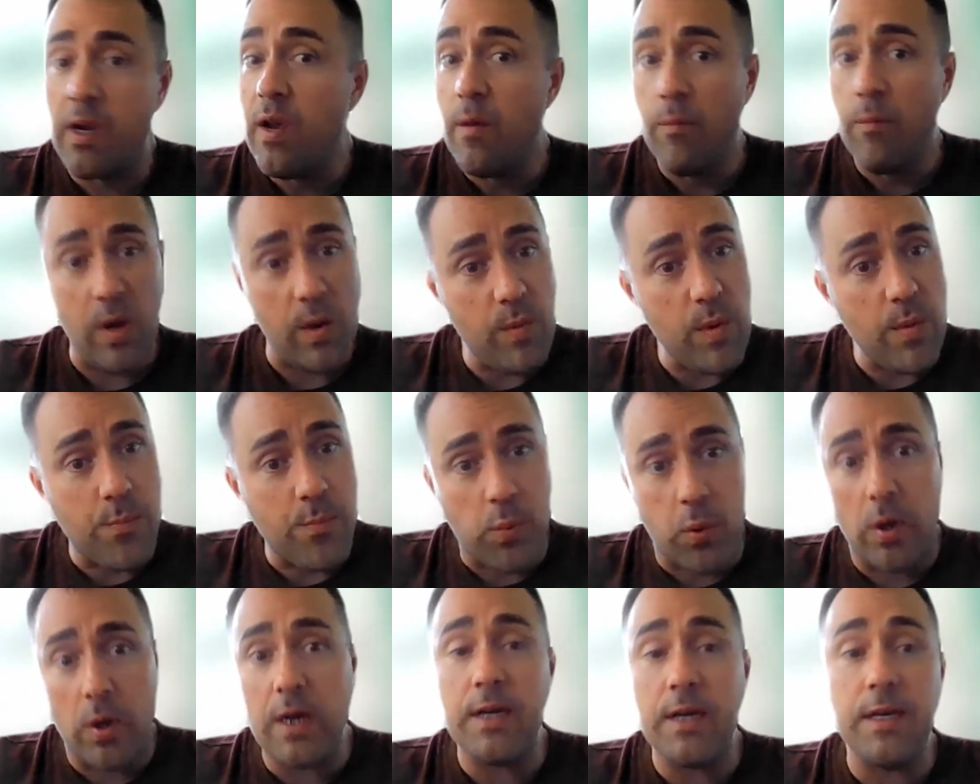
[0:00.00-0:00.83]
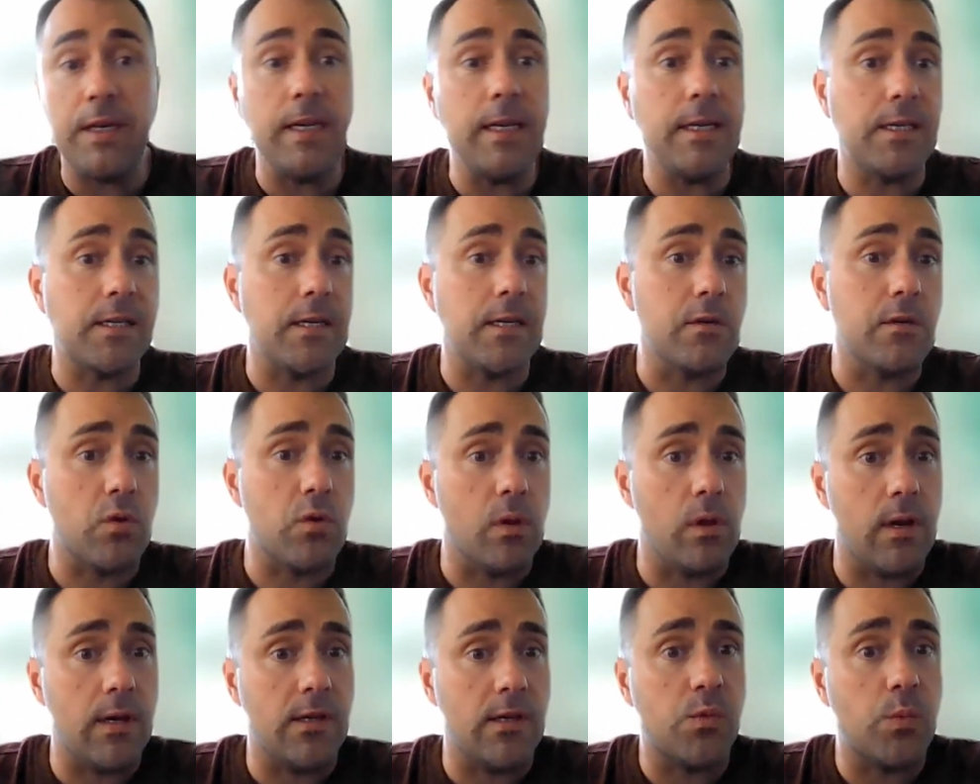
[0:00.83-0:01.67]
maybe pretty
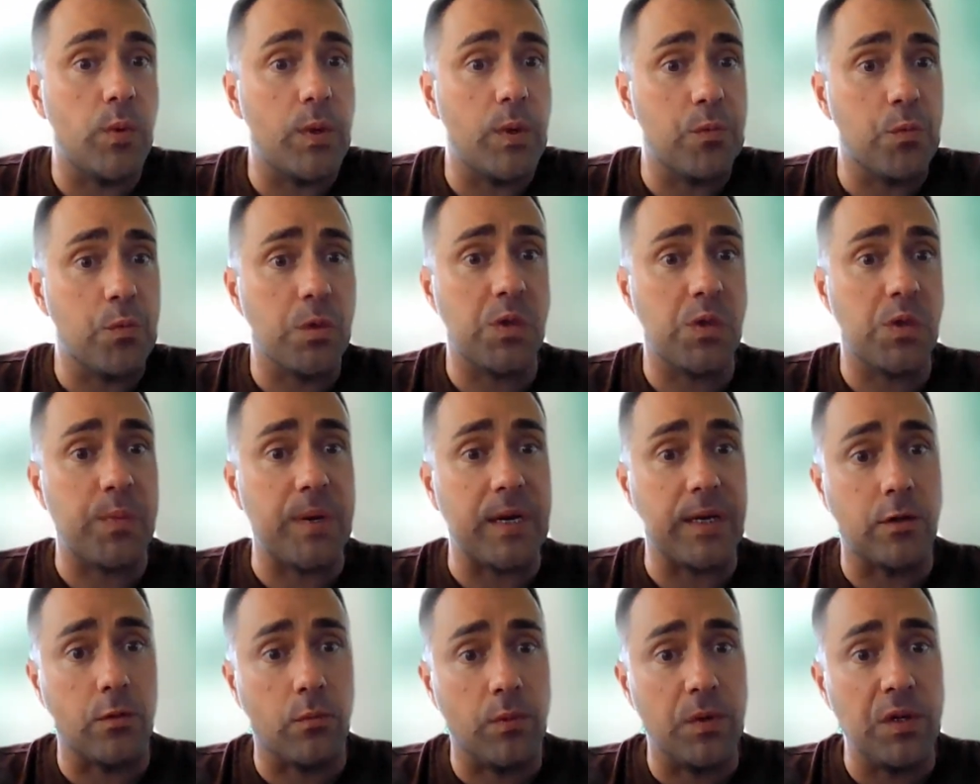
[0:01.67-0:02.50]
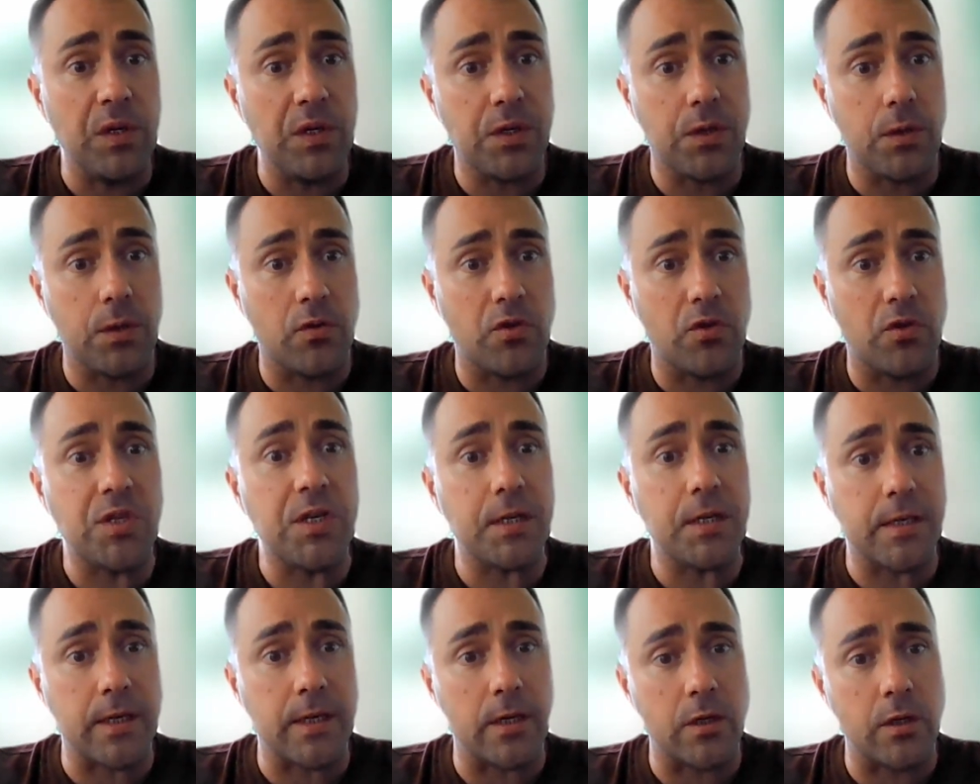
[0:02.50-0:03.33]
decentralized with respect to research
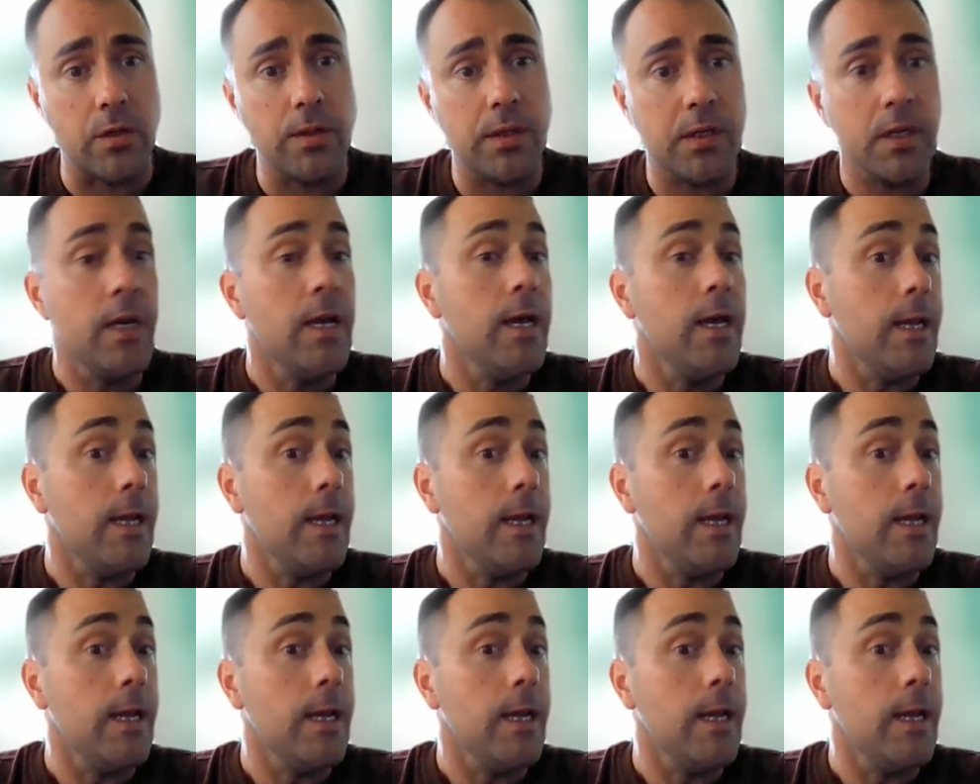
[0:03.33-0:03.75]
decisions